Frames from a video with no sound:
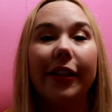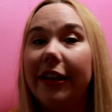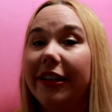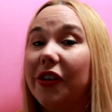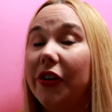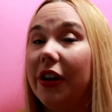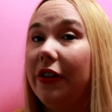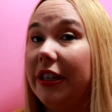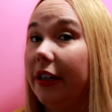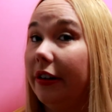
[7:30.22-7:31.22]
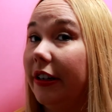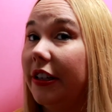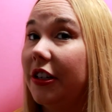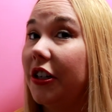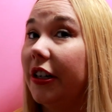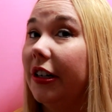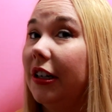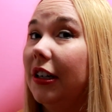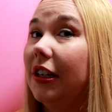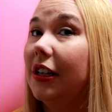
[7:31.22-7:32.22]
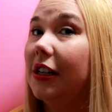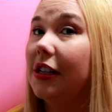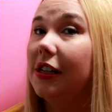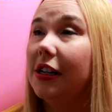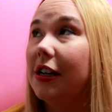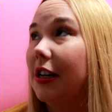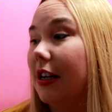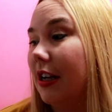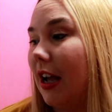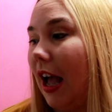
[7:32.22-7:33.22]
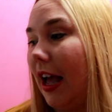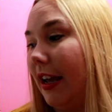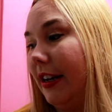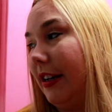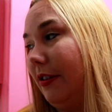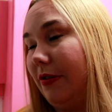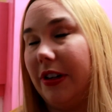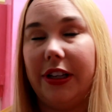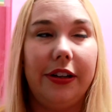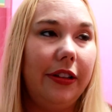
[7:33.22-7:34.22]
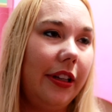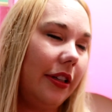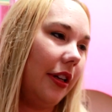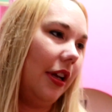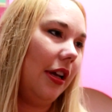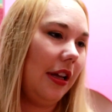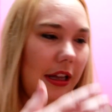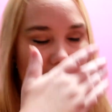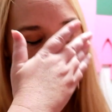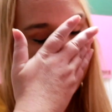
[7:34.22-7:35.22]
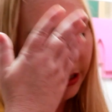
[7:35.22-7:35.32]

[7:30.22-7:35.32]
don't think he's going to go easy on us this year. No? I really think don't he's think. gonna be like ten